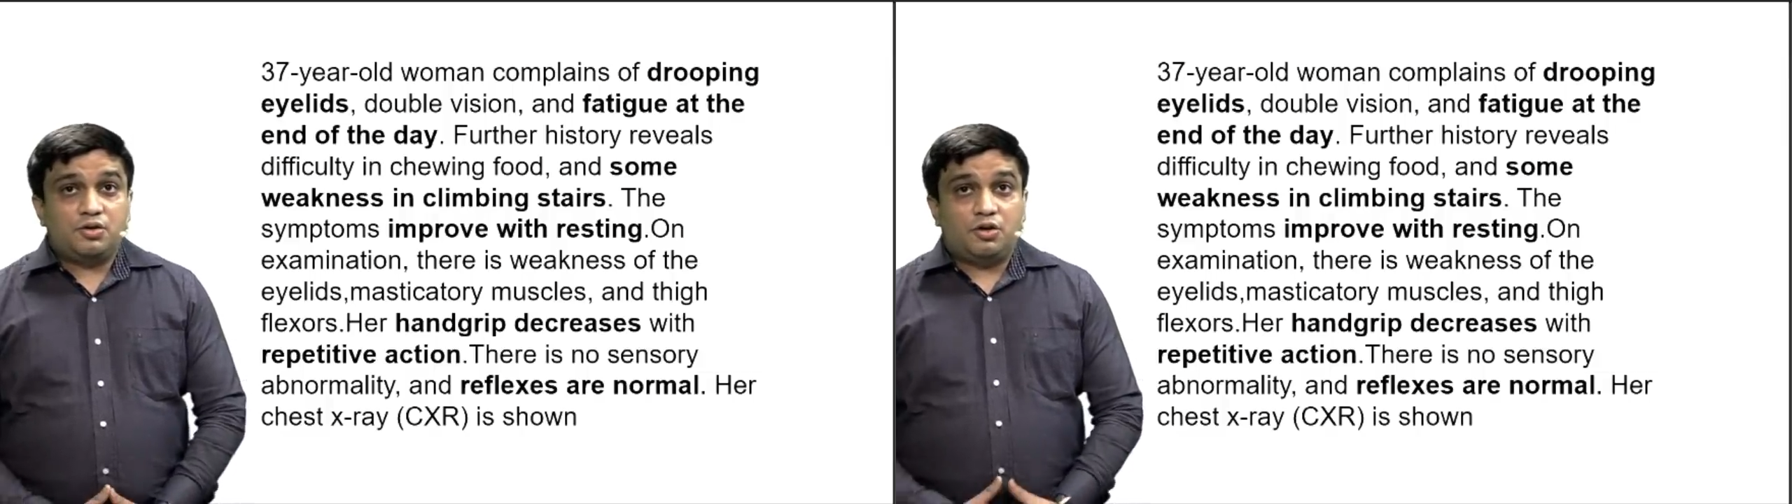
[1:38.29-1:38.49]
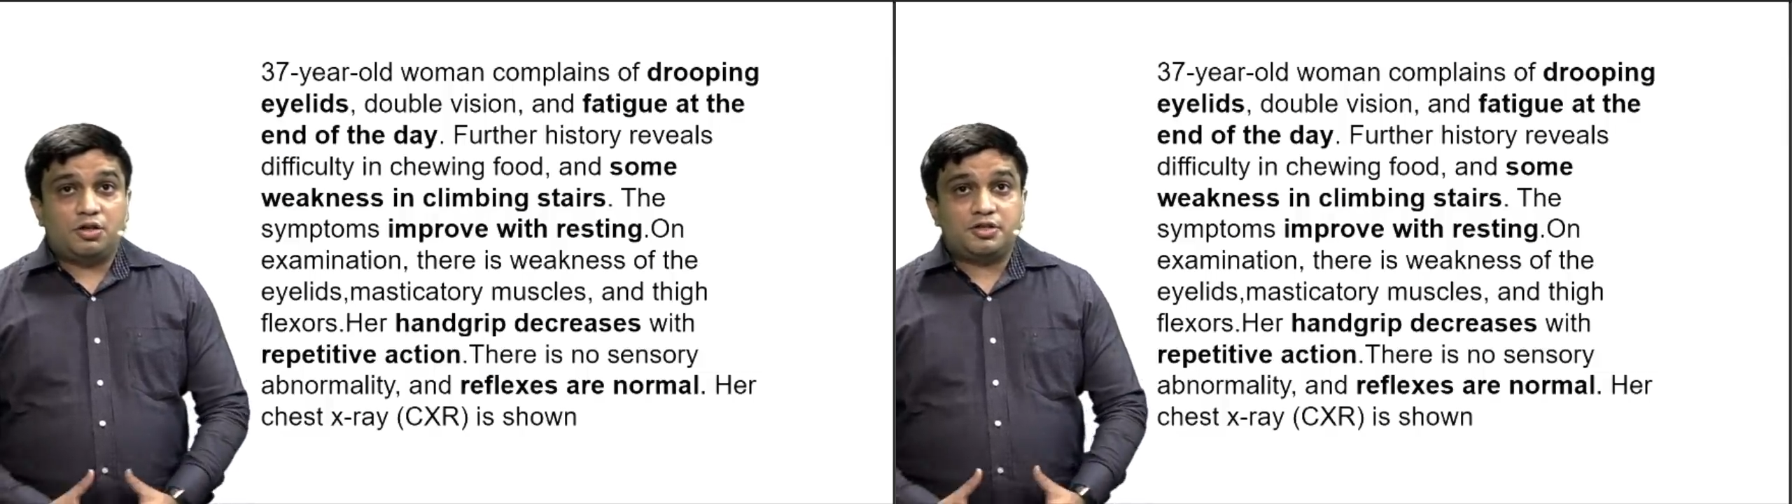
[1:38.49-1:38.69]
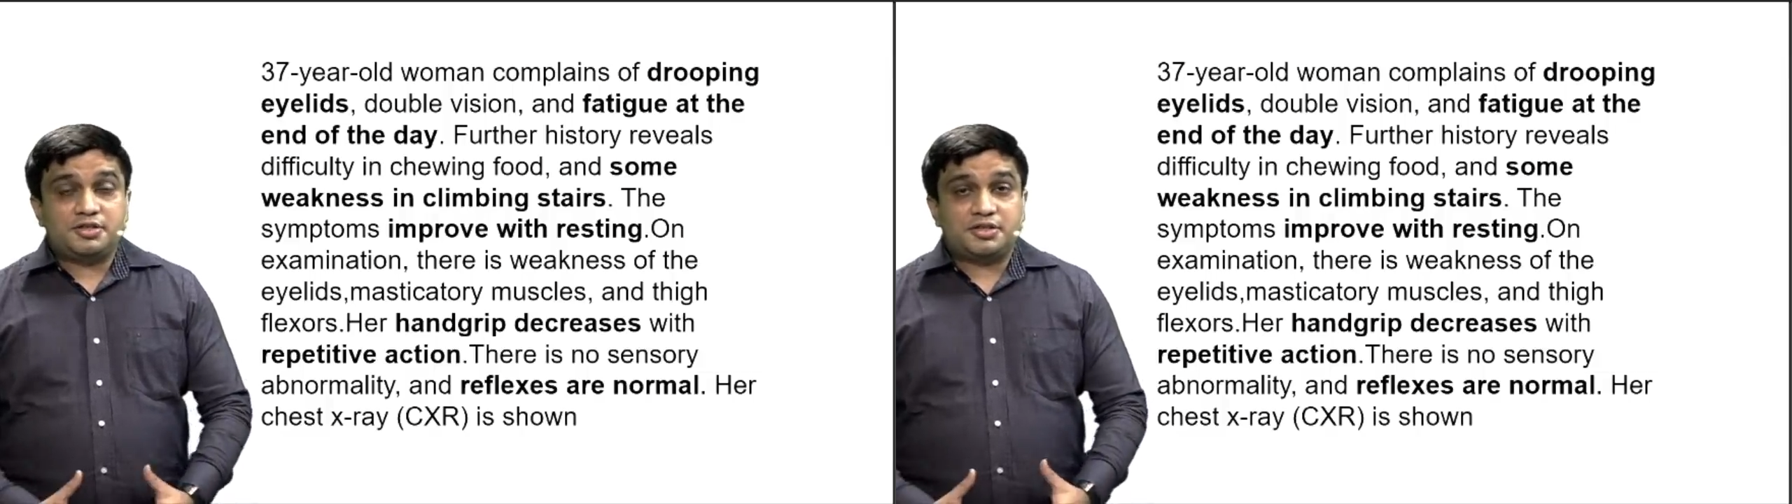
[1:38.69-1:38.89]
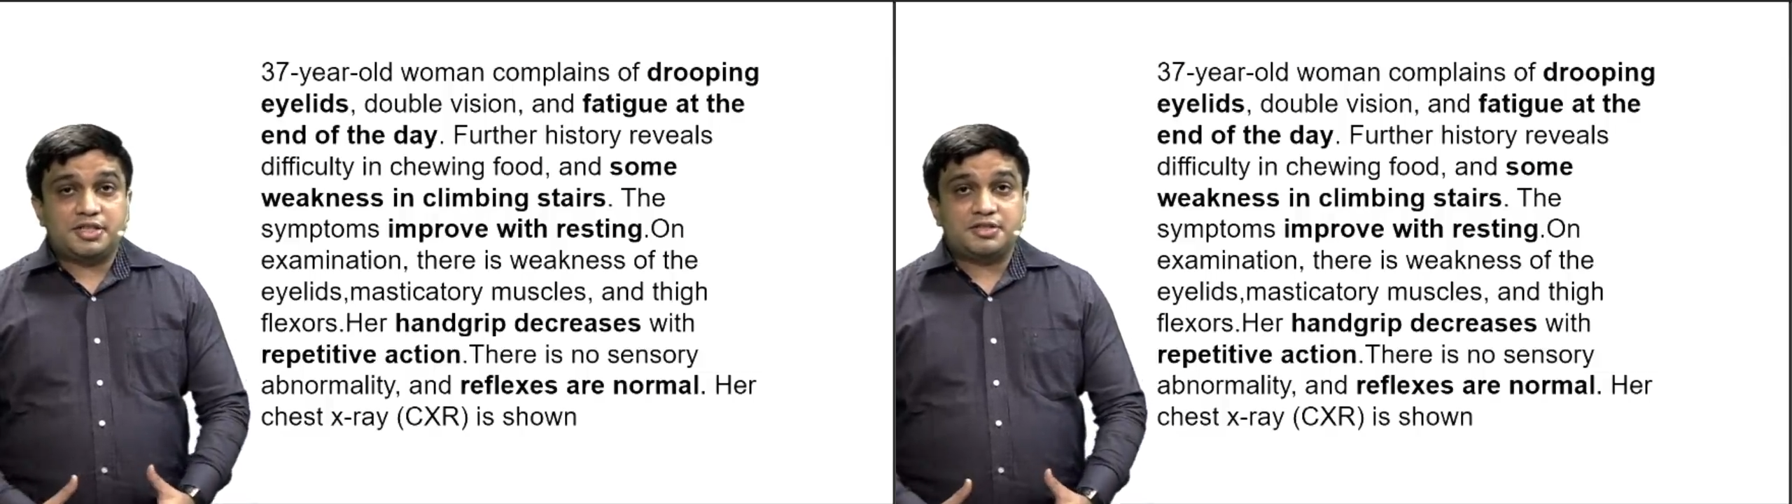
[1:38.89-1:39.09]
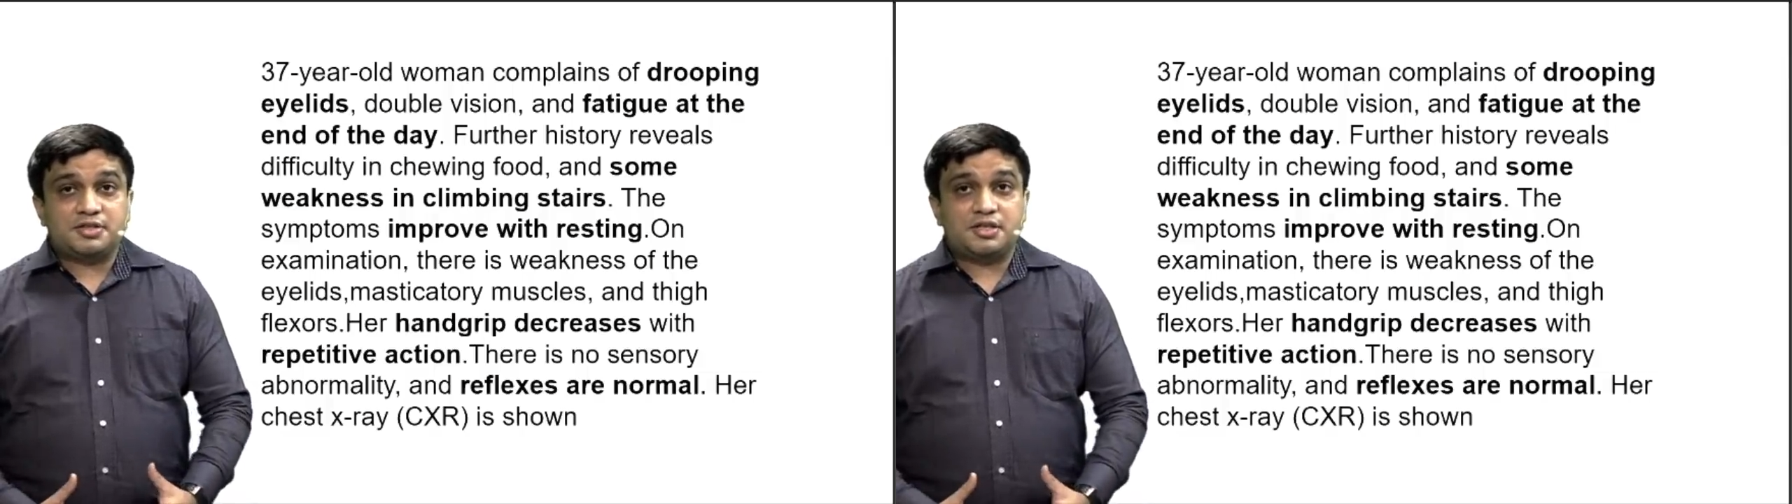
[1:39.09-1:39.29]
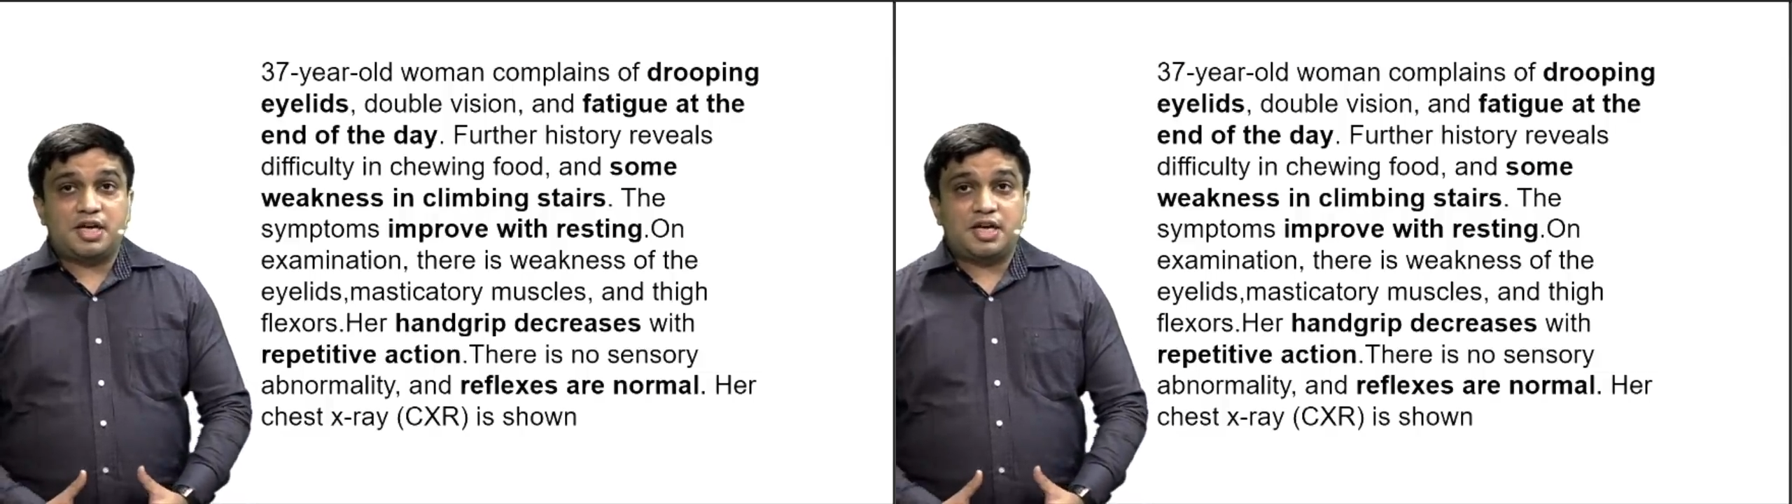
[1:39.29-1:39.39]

all these things